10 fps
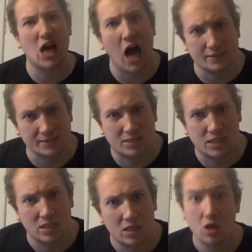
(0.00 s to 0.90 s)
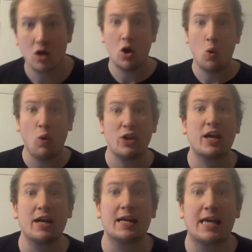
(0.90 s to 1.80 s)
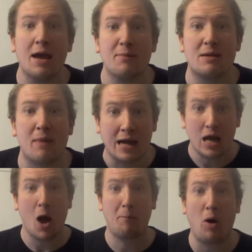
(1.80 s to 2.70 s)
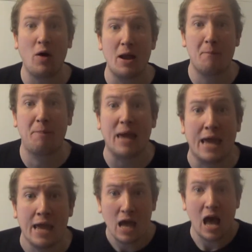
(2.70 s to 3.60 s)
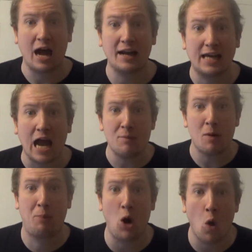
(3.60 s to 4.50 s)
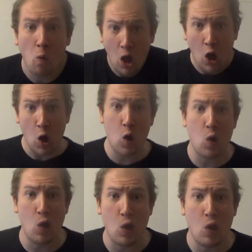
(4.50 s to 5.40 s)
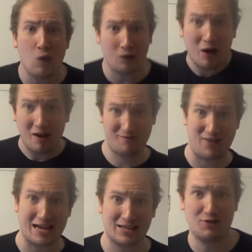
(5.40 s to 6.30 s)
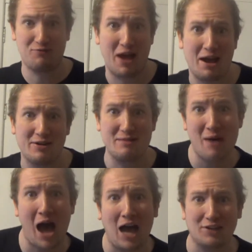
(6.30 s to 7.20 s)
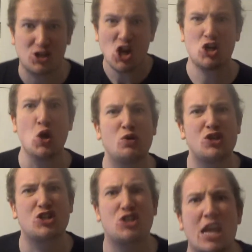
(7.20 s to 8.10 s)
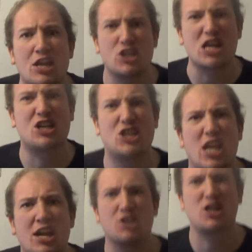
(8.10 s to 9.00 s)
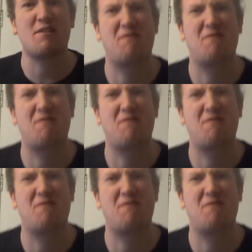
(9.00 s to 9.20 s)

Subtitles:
cunt. What are you gonna get me, mate? A pint of beer and a game of pool? Ooh, thank you very much, you stingy, stingy